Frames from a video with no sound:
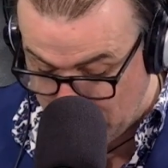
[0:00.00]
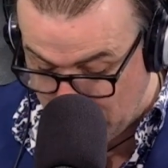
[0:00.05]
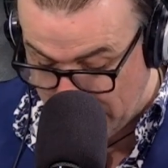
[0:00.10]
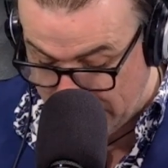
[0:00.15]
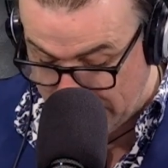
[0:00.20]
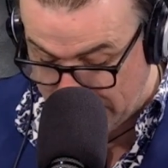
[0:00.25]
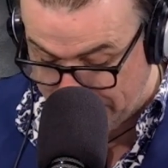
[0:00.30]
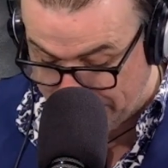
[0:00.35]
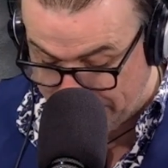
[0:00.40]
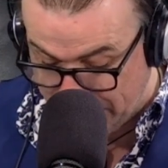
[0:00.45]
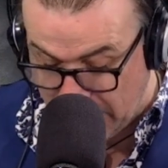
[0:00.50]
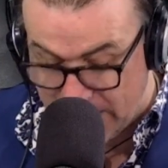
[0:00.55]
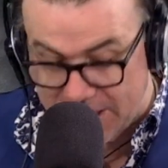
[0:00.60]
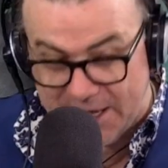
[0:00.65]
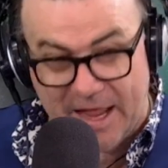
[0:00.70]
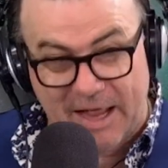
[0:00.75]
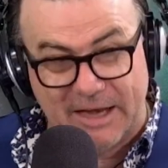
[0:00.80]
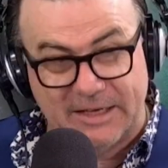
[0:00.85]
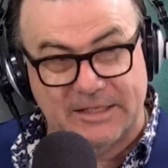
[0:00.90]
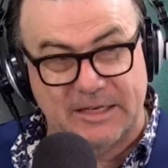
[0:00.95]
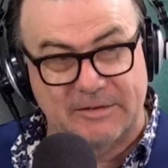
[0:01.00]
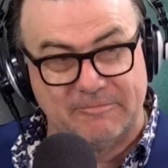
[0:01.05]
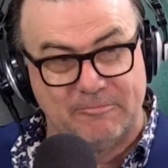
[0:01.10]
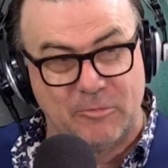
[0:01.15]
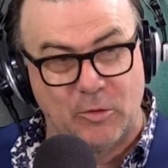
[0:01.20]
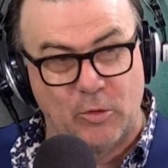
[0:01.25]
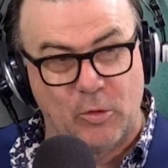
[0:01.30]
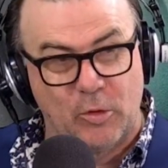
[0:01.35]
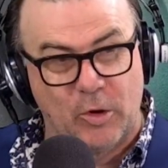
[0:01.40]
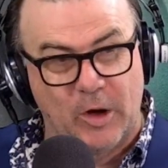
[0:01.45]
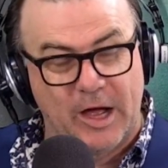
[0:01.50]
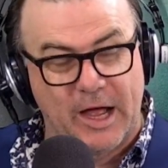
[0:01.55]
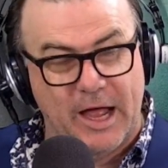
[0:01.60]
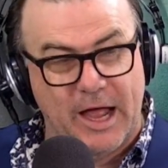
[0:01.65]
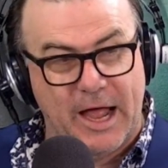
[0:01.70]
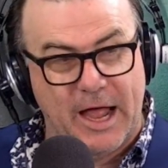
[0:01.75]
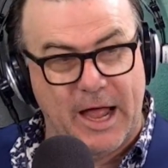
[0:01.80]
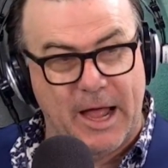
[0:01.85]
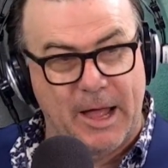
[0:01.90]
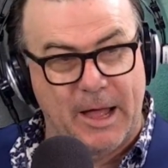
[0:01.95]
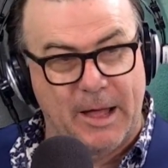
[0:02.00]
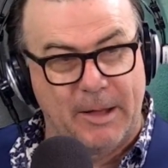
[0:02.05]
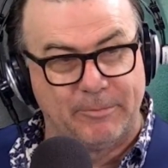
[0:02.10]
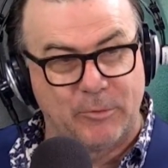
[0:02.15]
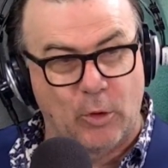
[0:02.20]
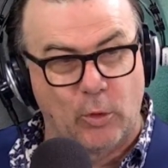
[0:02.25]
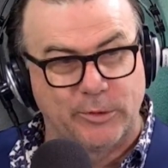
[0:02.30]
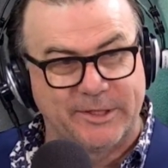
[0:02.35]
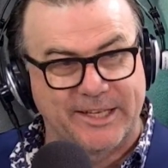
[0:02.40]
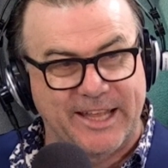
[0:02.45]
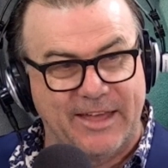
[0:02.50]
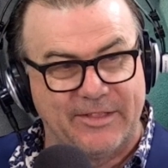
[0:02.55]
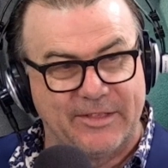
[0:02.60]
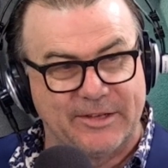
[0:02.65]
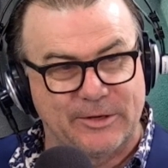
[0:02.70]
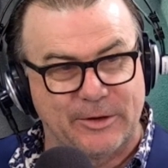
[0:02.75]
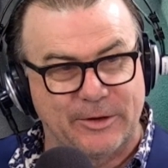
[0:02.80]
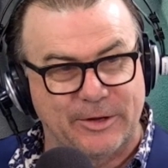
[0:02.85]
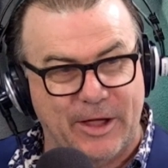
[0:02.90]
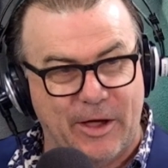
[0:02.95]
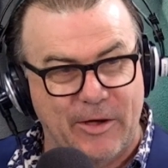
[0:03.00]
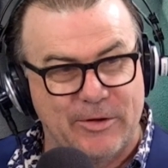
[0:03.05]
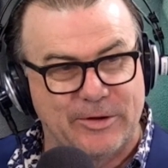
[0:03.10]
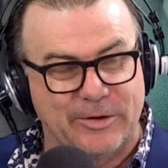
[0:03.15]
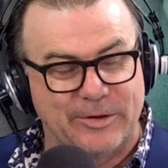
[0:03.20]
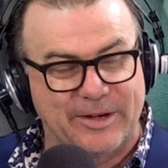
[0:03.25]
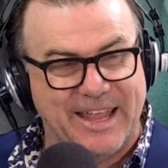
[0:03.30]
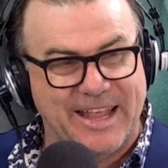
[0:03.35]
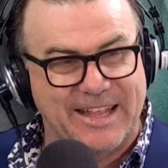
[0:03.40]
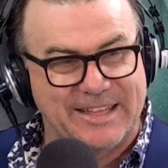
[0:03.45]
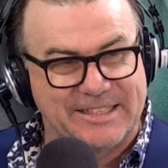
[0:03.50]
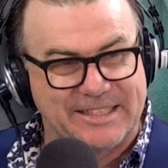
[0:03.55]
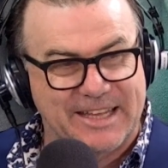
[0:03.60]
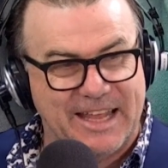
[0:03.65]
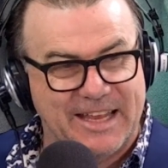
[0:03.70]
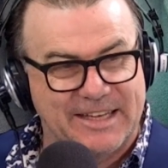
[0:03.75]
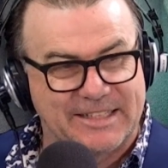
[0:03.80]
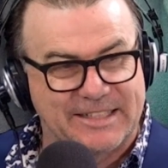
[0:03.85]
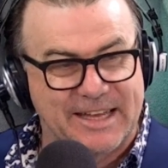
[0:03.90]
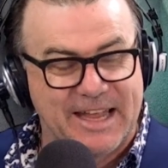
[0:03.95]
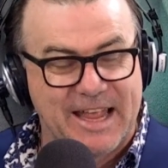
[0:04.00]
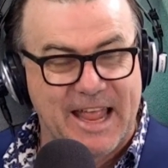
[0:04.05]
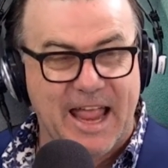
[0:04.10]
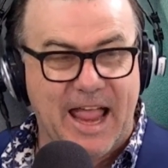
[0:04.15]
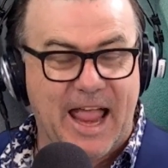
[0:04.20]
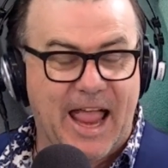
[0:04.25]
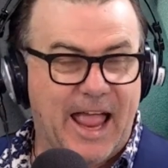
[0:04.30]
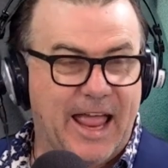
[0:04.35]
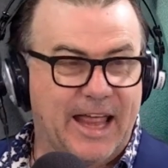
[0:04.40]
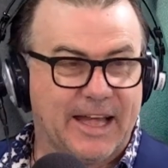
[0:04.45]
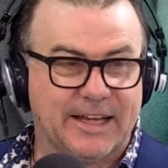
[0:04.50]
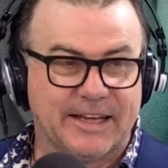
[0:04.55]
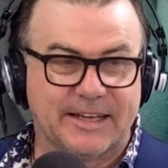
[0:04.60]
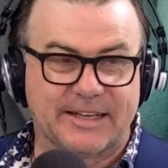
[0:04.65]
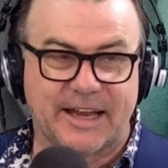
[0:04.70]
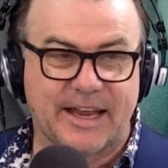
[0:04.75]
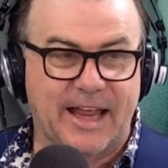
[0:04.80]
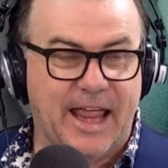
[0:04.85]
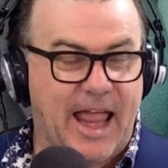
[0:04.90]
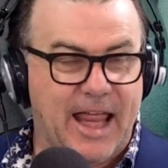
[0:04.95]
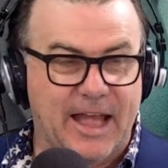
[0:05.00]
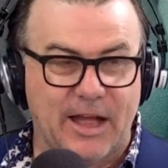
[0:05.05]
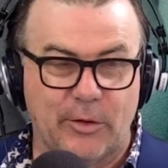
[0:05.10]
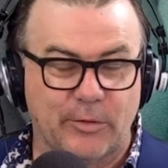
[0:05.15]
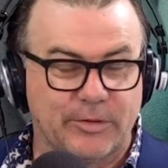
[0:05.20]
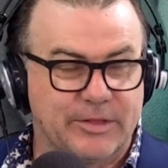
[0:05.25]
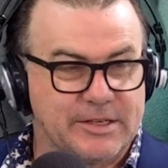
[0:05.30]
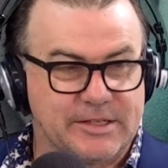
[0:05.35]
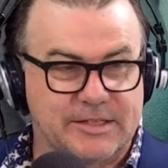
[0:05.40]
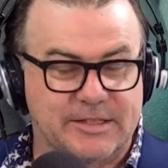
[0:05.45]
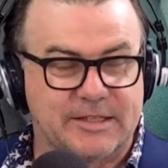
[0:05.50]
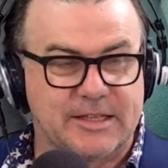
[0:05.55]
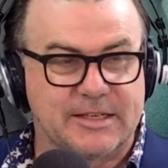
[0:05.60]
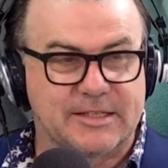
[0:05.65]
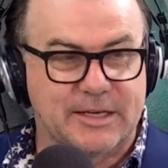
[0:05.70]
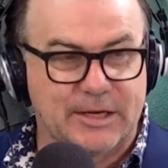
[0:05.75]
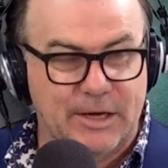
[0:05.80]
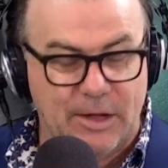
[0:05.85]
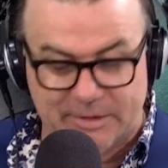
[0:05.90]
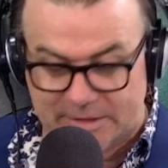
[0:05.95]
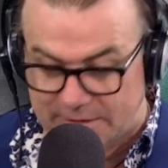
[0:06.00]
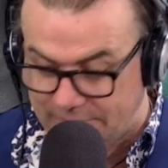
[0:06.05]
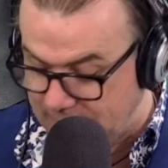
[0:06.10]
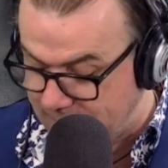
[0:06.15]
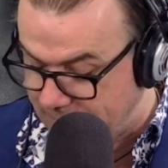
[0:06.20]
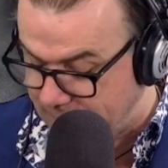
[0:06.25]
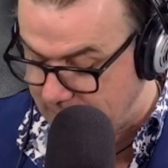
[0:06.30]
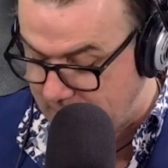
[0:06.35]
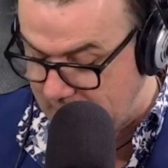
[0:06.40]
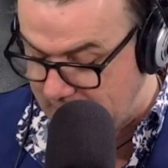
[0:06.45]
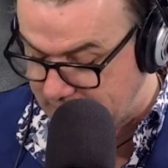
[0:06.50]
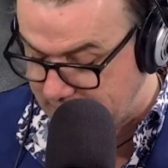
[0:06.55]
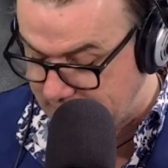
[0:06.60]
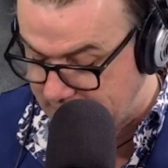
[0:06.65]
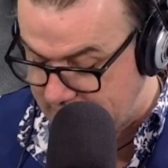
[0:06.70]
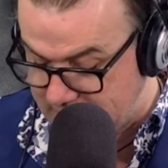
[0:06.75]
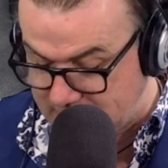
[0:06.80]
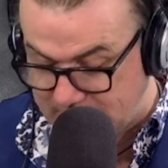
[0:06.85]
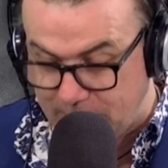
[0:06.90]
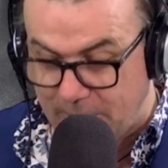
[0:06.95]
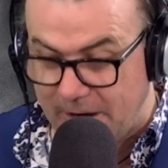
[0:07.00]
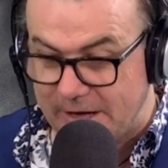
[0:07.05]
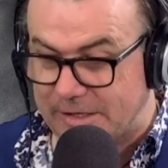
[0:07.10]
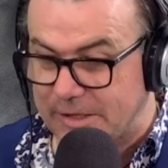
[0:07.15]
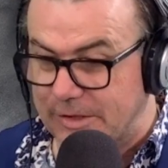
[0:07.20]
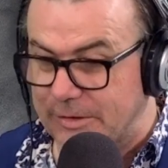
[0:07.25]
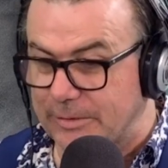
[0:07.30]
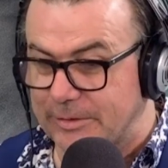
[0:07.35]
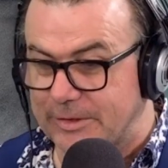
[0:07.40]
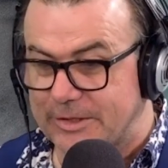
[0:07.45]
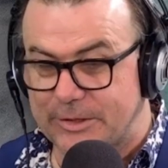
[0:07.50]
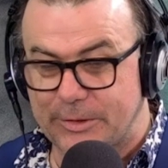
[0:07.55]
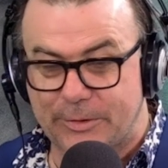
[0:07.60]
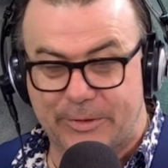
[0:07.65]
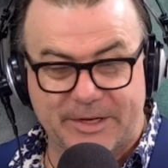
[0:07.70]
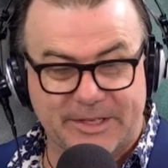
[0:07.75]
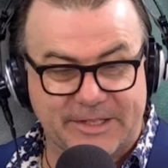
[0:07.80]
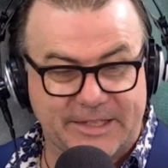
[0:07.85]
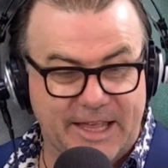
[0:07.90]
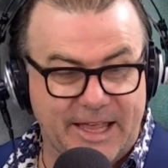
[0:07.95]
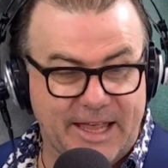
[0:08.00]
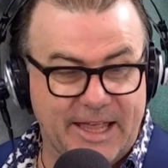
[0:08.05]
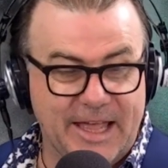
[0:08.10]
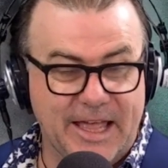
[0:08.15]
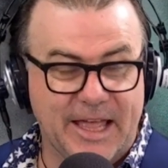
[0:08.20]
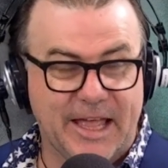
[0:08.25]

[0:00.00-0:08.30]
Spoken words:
wanted to find out more, altogether.co.nz, and look, there's lots of information and inspirational stories there.